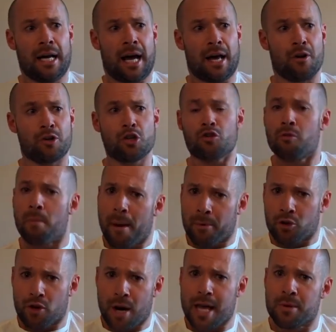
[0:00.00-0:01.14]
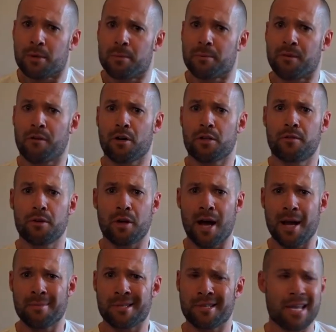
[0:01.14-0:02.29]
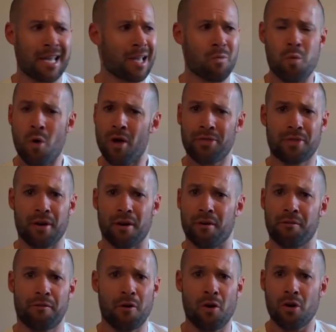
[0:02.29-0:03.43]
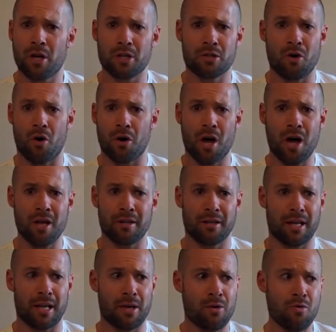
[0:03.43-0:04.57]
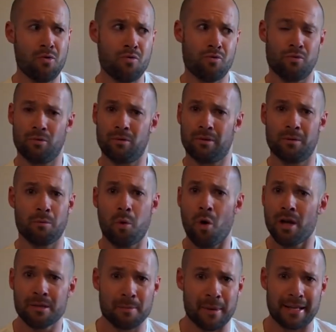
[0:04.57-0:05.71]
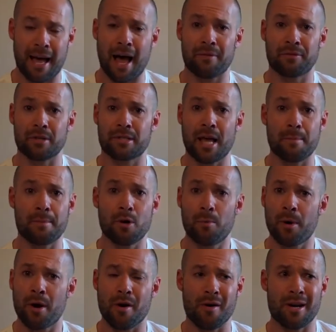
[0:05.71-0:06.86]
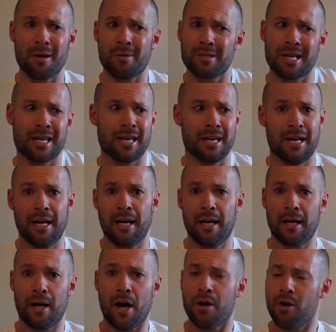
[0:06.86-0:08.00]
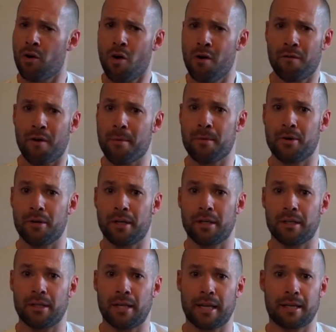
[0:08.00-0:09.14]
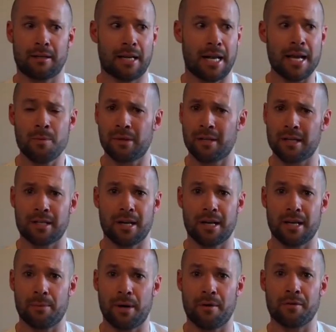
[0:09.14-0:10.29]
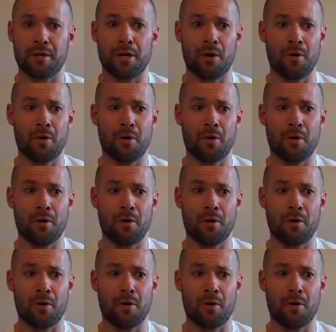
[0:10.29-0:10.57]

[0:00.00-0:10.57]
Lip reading: And I just remember training with him the first few times and thinking, what the fuck is going on? Like, what's my dad after setting me up here? And I was like, I don't know if I'm going to click this guy or whatever,